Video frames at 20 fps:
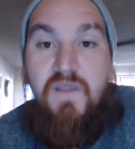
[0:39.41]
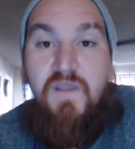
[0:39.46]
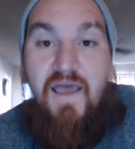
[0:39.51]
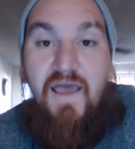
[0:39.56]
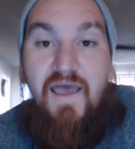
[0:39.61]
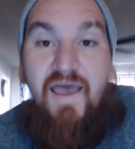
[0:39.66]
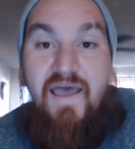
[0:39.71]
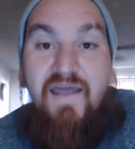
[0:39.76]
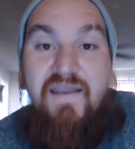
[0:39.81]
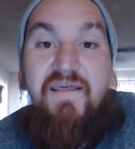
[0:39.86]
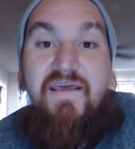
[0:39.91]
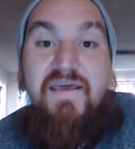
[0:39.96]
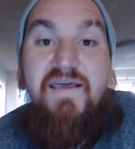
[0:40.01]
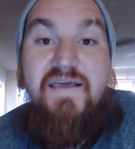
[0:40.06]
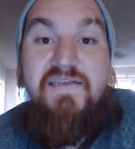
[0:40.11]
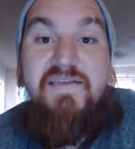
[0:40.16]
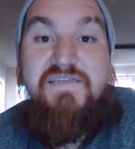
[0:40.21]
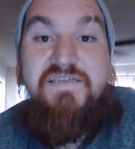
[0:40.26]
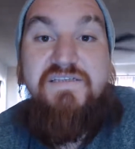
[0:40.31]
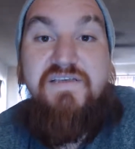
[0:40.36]
And
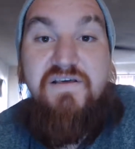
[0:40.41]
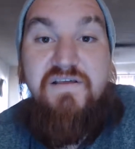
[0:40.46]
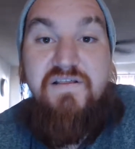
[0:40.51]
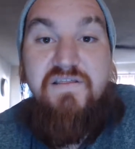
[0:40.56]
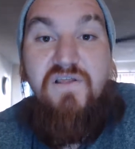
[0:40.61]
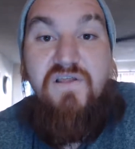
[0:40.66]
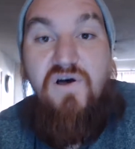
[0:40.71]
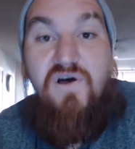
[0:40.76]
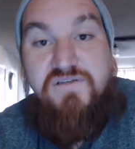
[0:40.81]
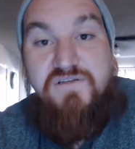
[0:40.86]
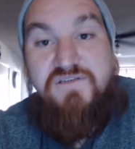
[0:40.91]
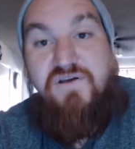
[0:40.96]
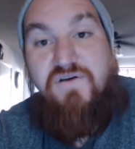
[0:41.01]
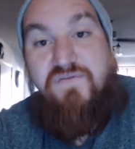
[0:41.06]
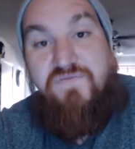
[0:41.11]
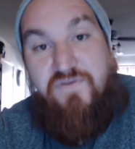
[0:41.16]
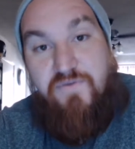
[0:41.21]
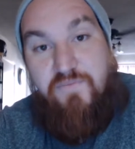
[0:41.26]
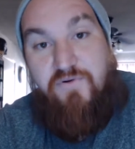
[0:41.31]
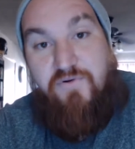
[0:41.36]
it's the laws of
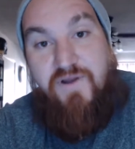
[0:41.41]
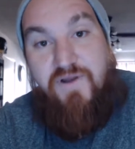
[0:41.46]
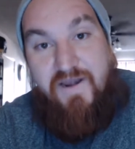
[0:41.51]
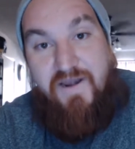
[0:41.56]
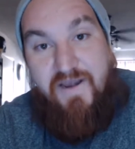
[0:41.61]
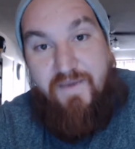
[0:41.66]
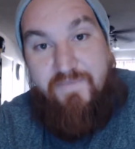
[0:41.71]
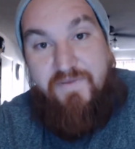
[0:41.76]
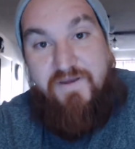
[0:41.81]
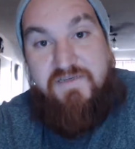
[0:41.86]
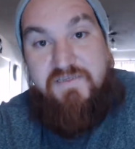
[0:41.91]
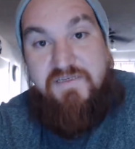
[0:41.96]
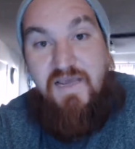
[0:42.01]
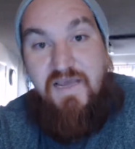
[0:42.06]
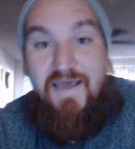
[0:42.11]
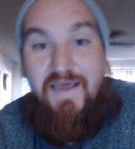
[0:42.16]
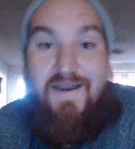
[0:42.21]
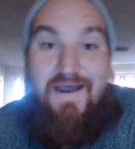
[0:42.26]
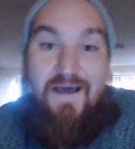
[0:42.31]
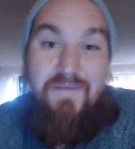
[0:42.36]
thermodynamics.
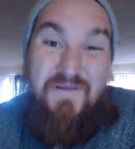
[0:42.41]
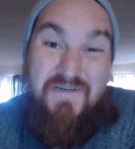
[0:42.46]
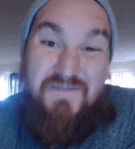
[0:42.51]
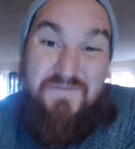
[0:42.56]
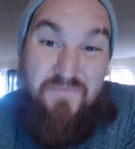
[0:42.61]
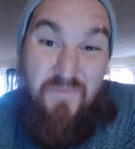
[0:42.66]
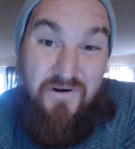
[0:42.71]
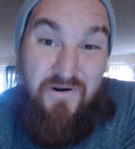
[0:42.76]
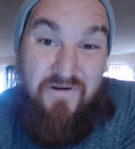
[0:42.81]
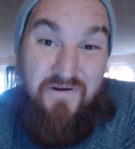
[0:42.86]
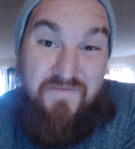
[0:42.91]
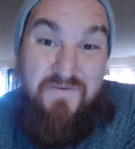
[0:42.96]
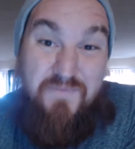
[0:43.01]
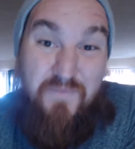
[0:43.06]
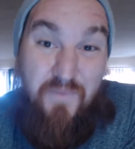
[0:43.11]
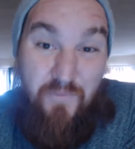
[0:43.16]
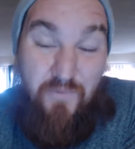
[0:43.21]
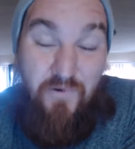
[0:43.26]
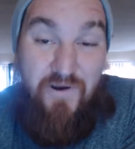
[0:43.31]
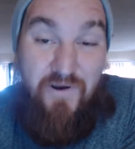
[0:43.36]
And I'm not smart enough to
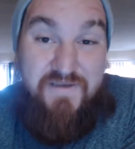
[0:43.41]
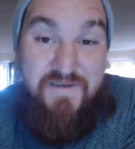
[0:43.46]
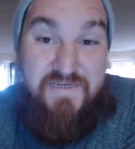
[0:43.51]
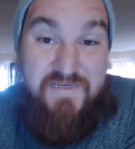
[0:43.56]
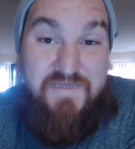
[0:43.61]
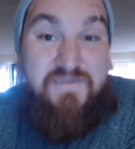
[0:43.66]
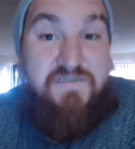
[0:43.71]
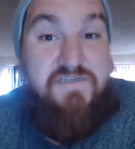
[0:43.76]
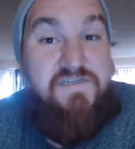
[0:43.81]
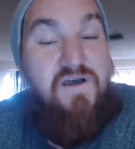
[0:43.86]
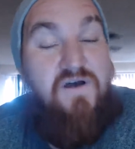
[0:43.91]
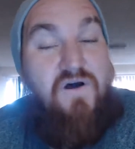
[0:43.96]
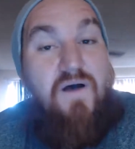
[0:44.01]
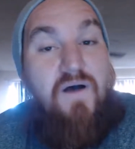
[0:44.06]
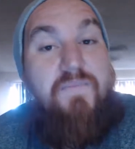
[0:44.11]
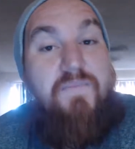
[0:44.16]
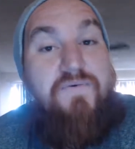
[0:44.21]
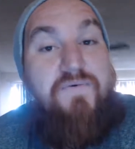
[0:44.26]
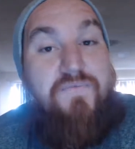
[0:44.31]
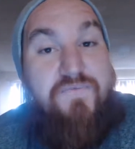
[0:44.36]
memorize it, so
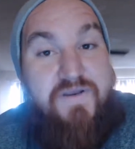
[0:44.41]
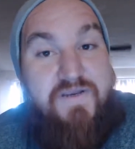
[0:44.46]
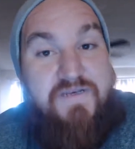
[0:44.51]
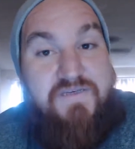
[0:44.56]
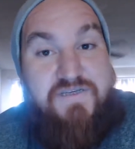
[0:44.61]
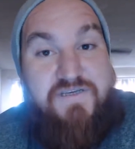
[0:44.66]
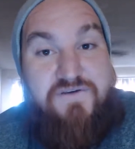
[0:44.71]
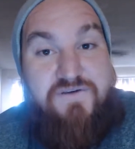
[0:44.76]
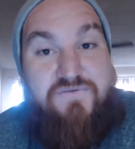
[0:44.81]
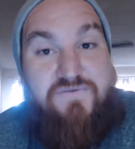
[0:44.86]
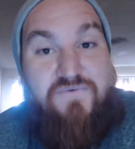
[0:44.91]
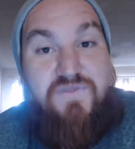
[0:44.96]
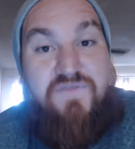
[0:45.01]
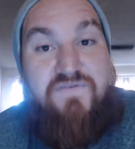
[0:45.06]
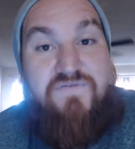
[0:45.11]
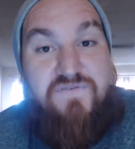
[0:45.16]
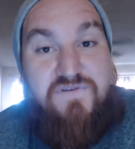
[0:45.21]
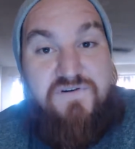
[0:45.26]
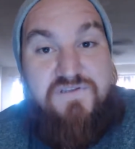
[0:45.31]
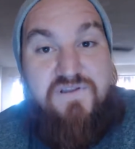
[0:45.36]
I'm going to read to you what the
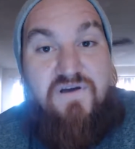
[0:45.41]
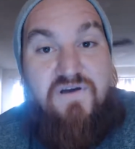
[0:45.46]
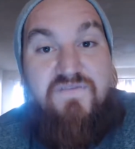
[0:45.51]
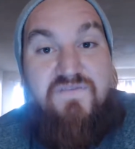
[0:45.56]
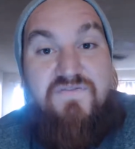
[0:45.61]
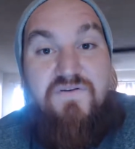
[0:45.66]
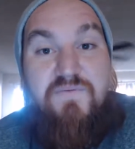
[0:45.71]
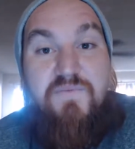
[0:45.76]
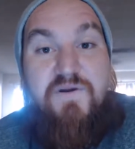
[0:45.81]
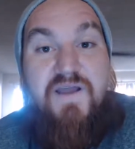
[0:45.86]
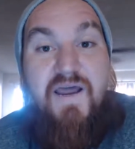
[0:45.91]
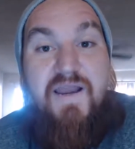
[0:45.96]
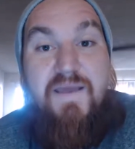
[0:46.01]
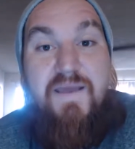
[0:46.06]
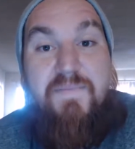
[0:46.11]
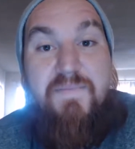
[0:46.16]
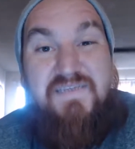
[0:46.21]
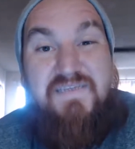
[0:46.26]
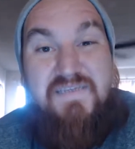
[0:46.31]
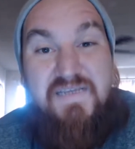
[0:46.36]
first law of
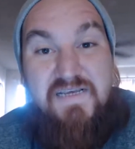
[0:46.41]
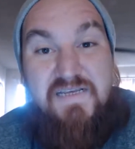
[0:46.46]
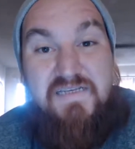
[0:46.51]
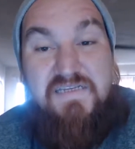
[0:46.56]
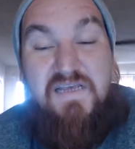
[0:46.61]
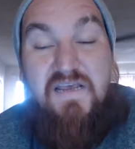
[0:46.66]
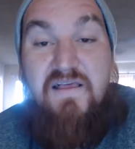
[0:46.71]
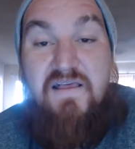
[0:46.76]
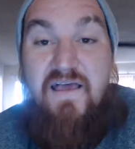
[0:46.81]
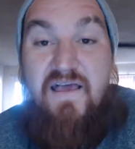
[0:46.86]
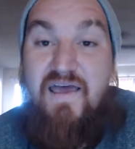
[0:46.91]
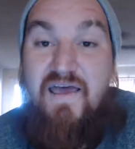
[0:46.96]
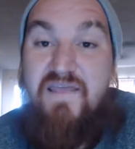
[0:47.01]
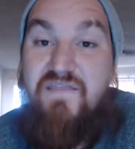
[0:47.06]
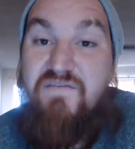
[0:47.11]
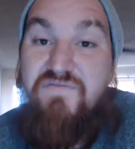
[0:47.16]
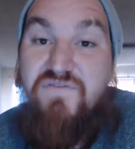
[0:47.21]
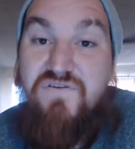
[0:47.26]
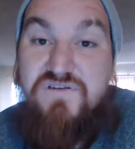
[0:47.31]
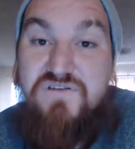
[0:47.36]
thermodynamics is. And
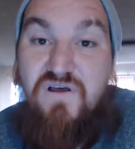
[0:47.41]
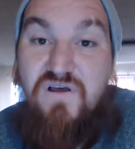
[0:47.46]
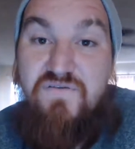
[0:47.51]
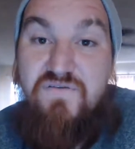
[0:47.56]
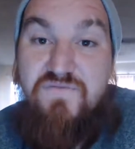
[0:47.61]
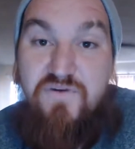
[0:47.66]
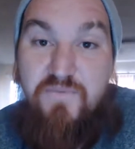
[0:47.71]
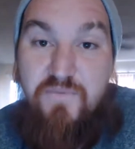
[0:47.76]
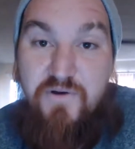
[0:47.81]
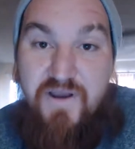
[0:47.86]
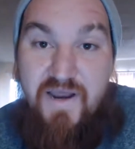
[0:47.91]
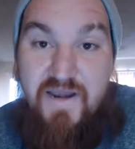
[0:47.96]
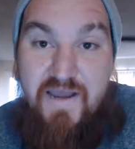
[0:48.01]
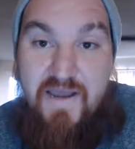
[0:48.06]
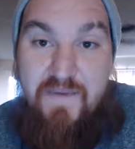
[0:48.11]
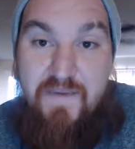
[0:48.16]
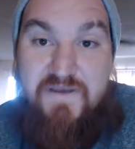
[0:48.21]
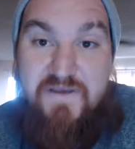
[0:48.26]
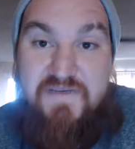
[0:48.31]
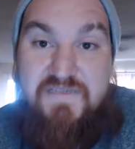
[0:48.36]
the first law of
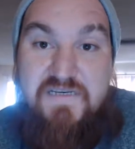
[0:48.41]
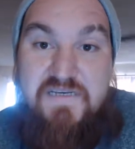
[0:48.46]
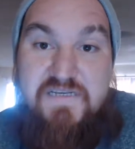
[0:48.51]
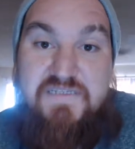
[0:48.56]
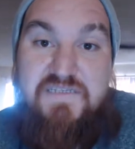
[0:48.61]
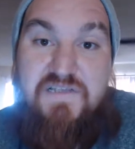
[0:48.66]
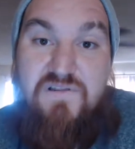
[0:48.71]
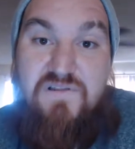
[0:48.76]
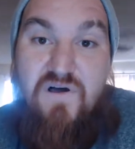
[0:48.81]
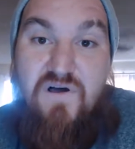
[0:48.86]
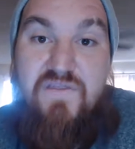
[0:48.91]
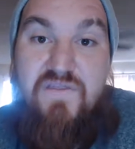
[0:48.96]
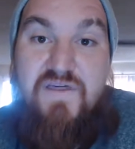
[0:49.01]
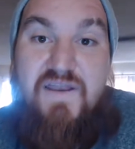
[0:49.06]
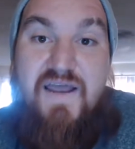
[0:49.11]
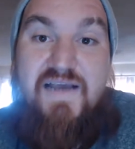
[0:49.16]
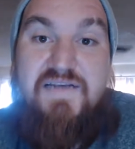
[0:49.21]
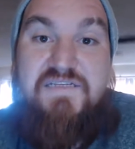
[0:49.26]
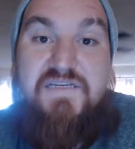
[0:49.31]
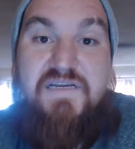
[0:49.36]
thermodynamics is the law that
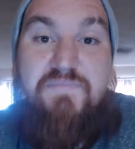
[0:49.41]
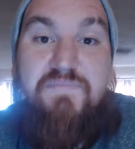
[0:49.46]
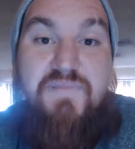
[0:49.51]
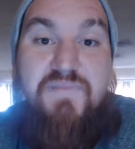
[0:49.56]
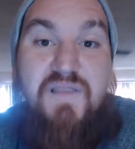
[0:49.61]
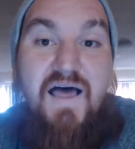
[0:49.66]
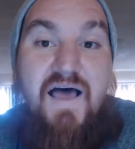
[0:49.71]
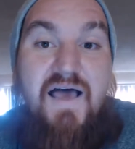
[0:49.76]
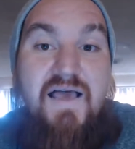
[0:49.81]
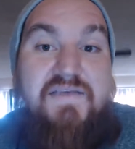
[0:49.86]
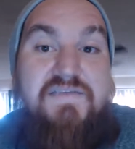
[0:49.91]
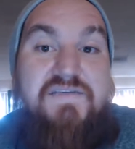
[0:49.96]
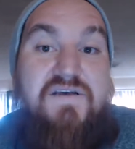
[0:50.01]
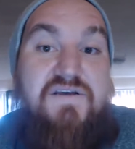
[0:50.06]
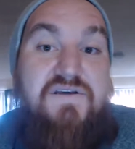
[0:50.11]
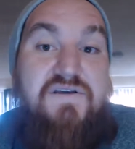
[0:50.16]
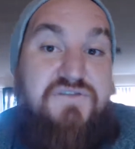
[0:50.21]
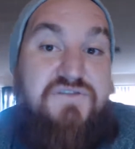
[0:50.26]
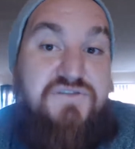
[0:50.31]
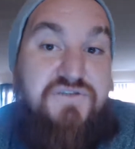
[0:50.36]
actually applies
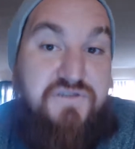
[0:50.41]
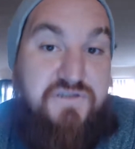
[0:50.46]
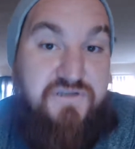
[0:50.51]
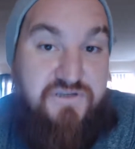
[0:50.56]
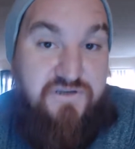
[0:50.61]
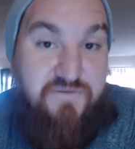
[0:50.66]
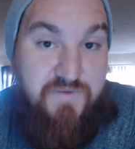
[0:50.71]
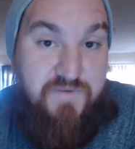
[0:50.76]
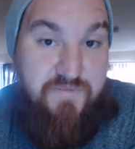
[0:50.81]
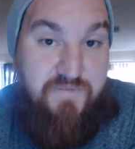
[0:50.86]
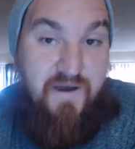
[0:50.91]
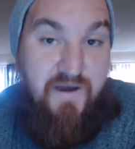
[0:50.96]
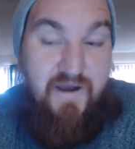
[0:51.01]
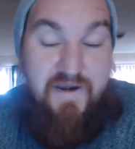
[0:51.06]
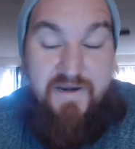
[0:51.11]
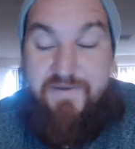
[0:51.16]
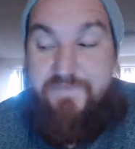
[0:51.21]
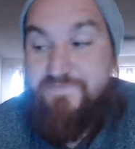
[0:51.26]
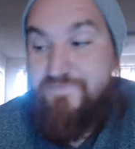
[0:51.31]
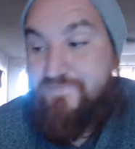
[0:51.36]
to the human
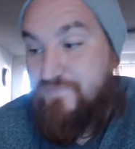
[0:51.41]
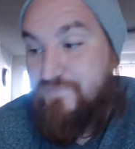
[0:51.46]
body.